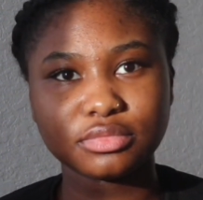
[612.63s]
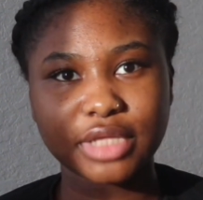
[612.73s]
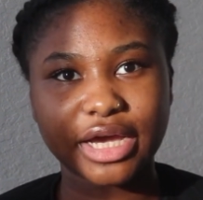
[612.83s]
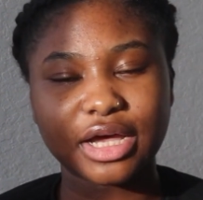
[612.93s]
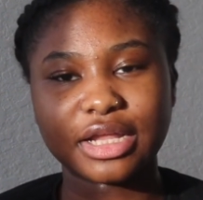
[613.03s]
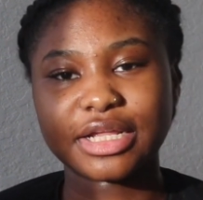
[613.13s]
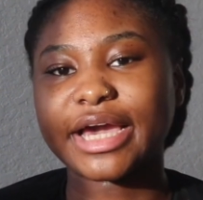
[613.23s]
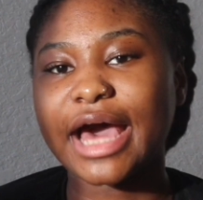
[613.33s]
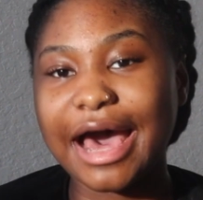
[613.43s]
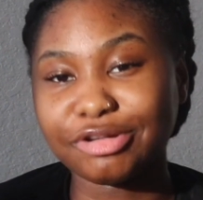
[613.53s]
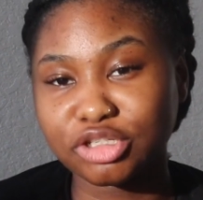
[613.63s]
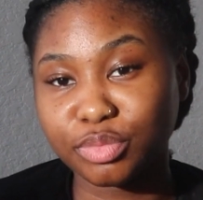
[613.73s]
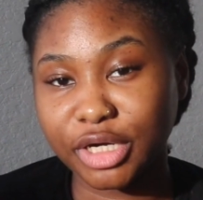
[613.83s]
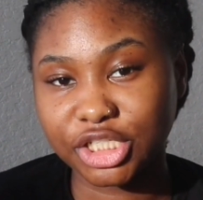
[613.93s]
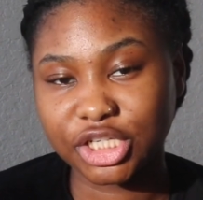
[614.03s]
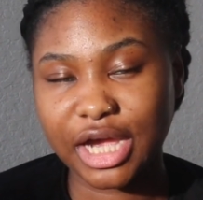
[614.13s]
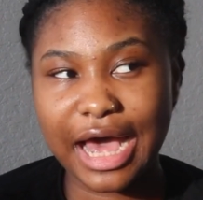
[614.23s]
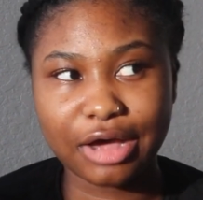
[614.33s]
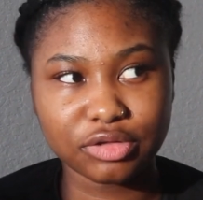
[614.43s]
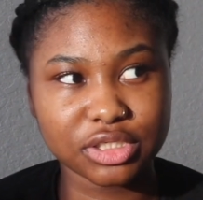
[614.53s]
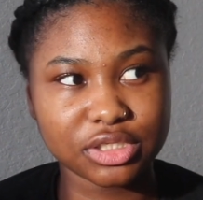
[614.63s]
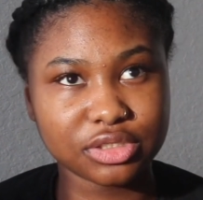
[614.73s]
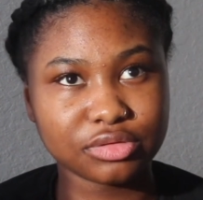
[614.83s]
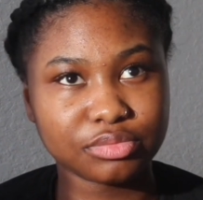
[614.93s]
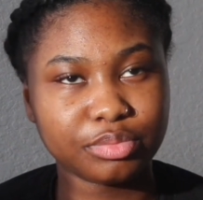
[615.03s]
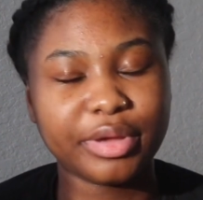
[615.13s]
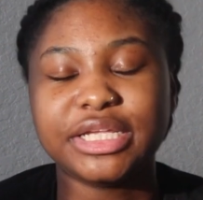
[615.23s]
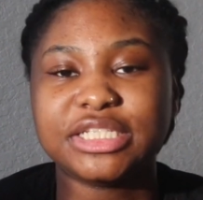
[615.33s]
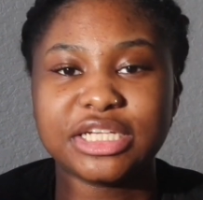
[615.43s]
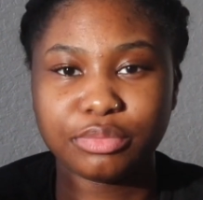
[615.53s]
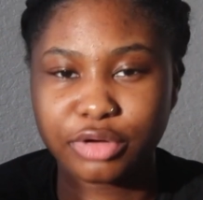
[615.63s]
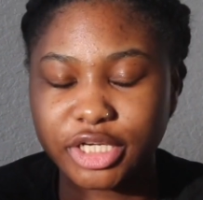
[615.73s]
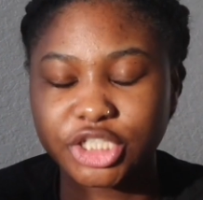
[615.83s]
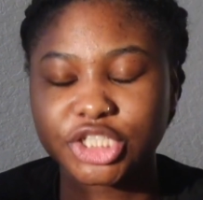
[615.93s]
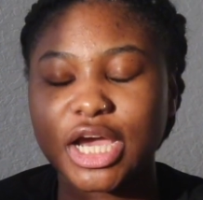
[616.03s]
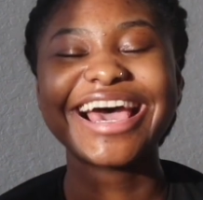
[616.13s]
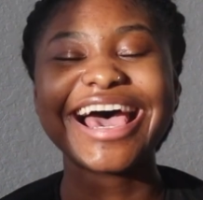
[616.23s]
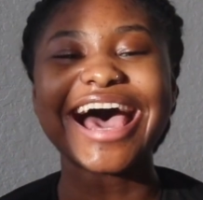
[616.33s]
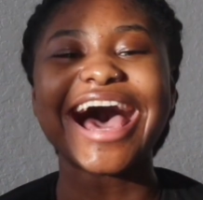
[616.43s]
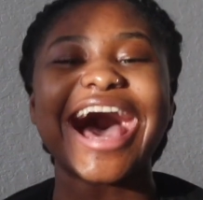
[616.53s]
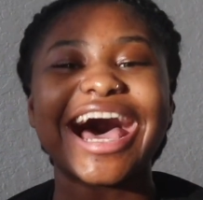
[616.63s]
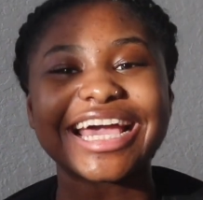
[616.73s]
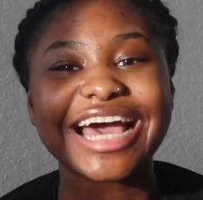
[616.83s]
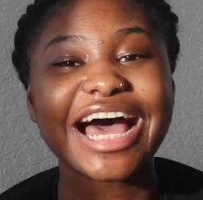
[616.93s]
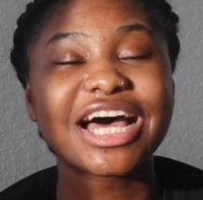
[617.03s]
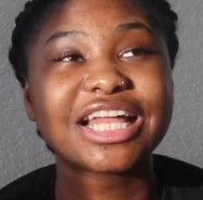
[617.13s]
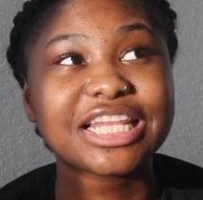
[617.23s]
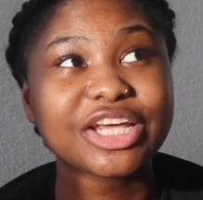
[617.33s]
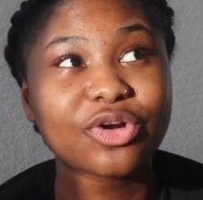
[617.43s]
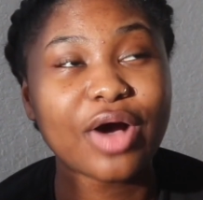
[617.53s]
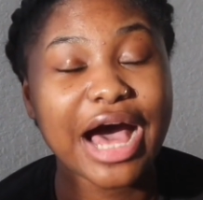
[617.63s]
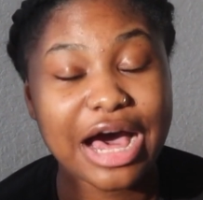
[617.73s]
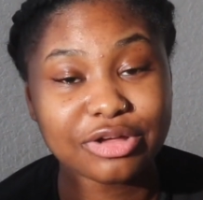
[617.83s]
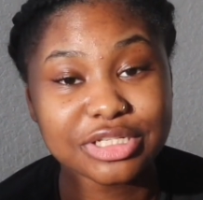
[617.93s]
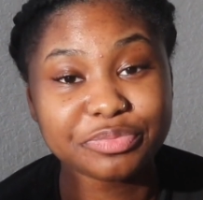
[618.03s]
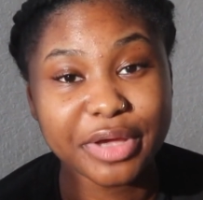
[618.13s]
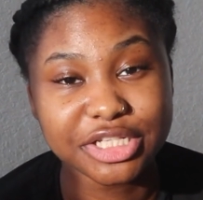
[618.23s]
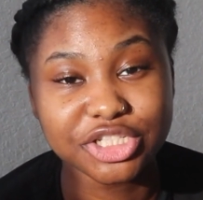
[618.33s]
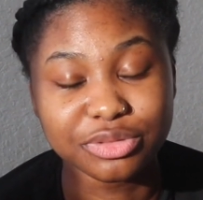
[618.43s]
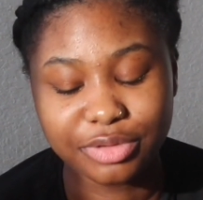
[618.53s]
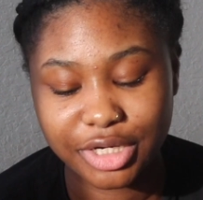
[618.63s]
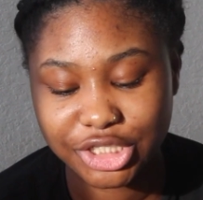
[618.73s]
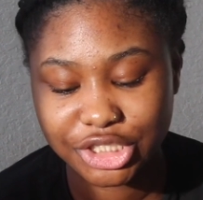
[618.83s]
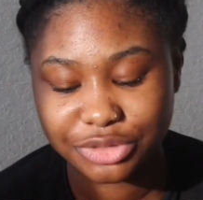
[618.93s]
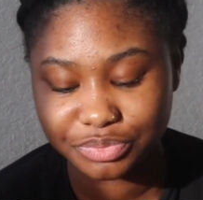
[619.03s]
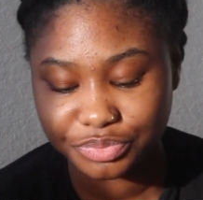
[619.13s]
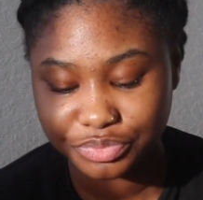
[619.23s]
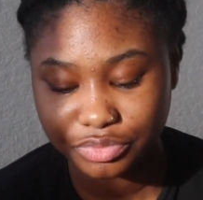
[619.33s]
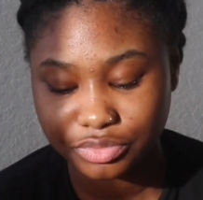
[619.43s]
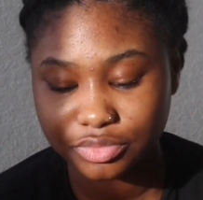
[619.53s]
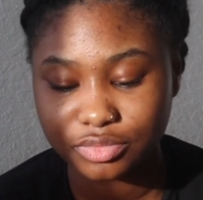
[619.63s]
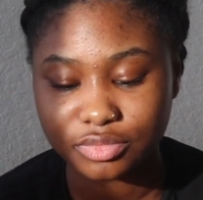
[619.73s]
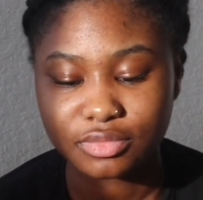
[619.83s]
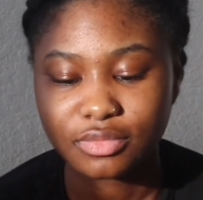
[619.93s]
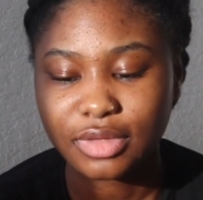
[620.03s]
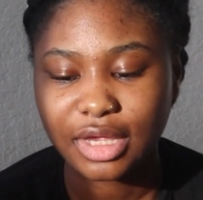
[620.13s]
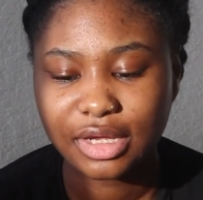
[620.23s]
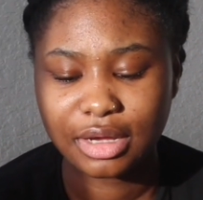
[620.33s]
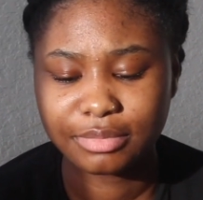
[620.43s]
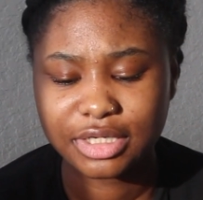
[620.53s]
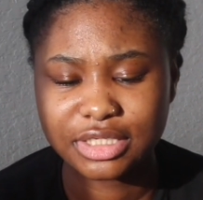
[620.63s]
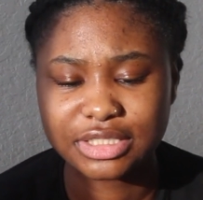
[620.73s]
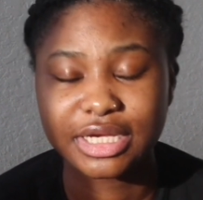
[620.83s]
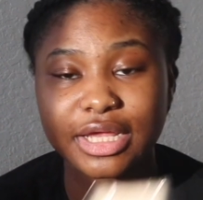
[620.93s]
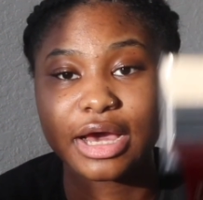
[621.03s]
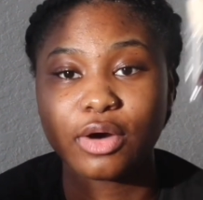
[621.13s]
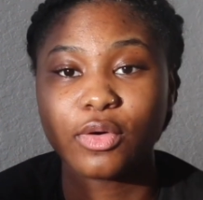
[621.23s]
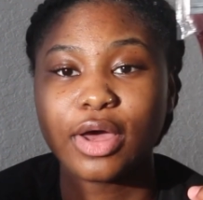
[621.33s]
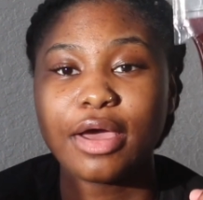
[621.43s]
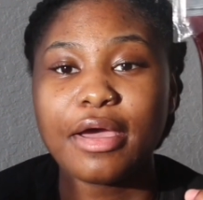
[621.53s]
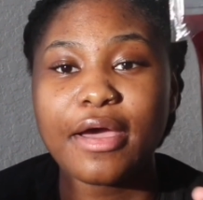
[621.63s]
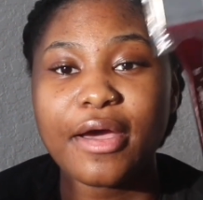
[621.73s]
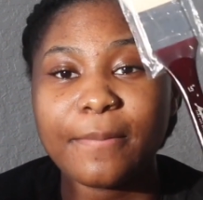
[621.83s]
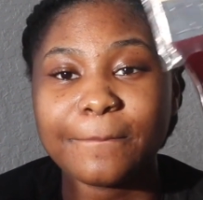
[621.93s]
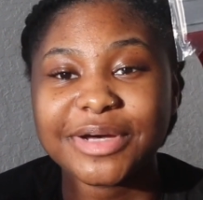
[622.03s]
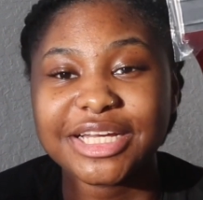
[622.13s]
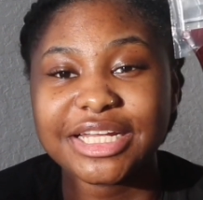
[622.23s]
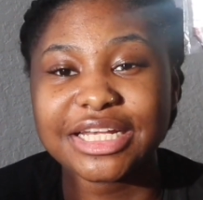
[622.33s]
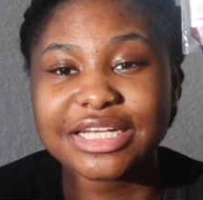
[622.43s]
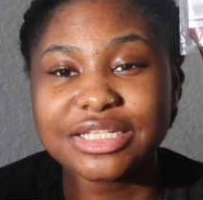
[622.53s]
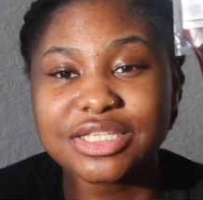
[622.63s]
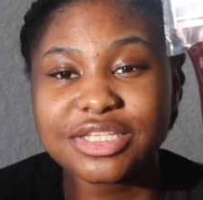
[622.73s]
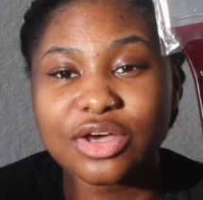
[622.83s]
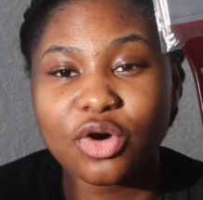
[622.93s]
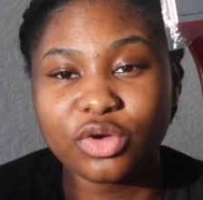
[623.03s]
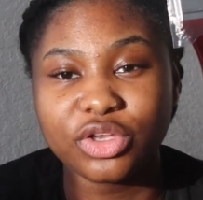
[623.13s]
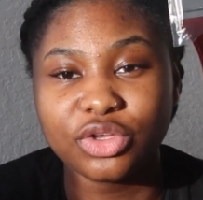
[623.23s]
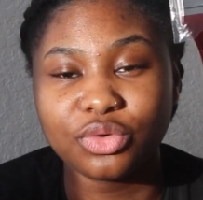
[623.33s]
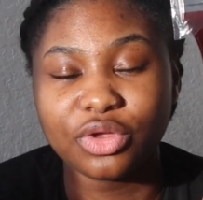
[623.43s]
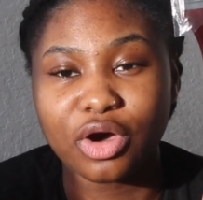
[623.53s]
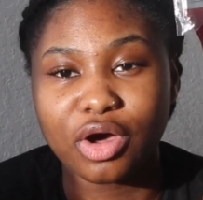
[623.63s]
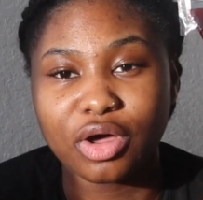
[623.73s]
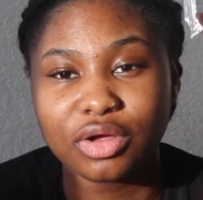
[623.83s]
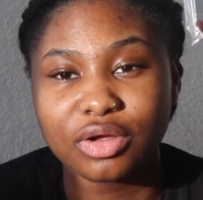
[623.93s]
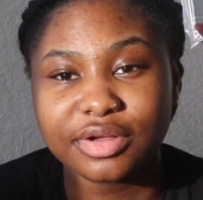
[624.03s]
like a like a house brush, a house painting brush. I got a little house painter brush. I'm not gonna take it out, but it's so cute, y'all.